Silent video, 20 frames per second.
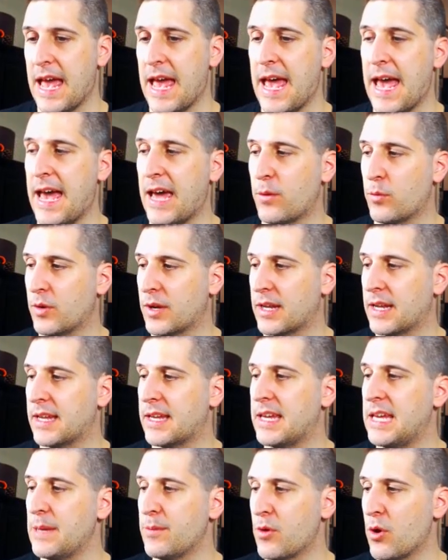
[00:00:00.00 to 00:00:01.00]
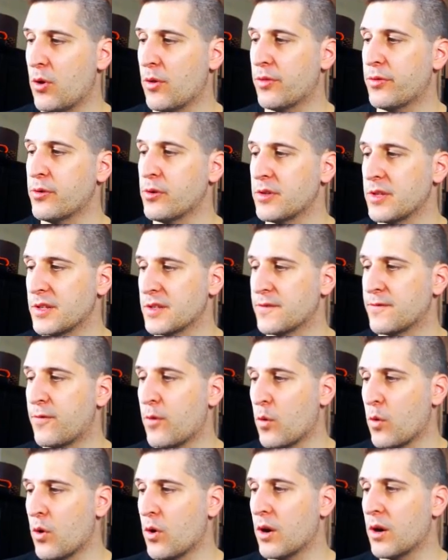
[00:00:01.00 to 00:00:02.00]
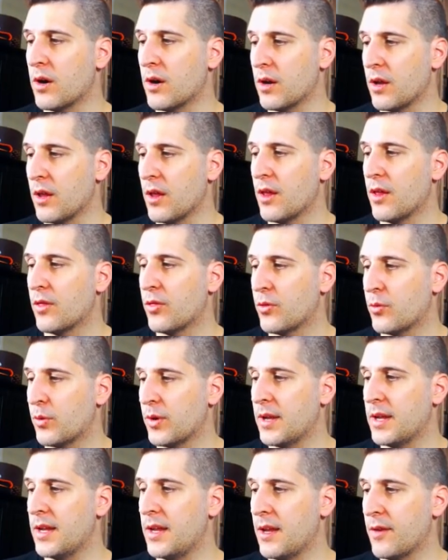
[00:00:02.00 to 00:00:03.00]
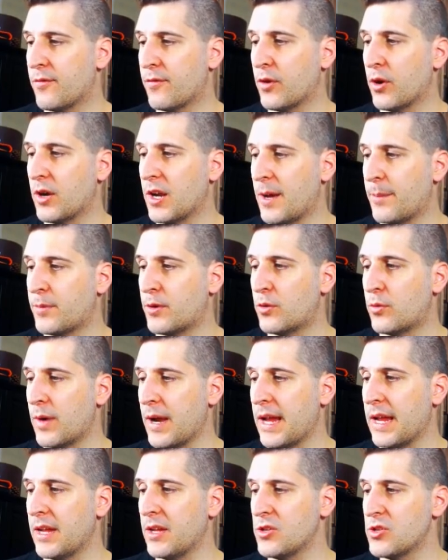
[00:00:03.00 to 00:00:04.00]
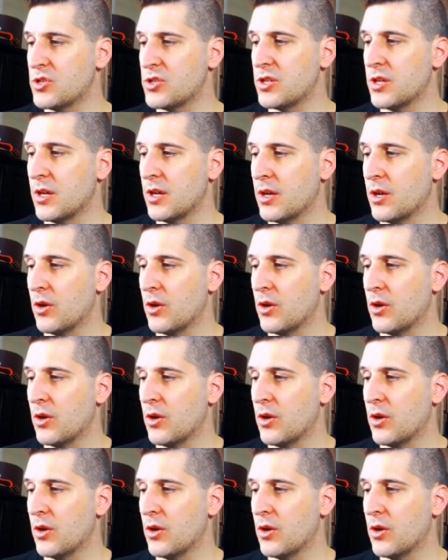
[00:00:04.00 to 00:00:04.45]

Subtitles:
And we're going to keep going through this, 4, 3, for a number range,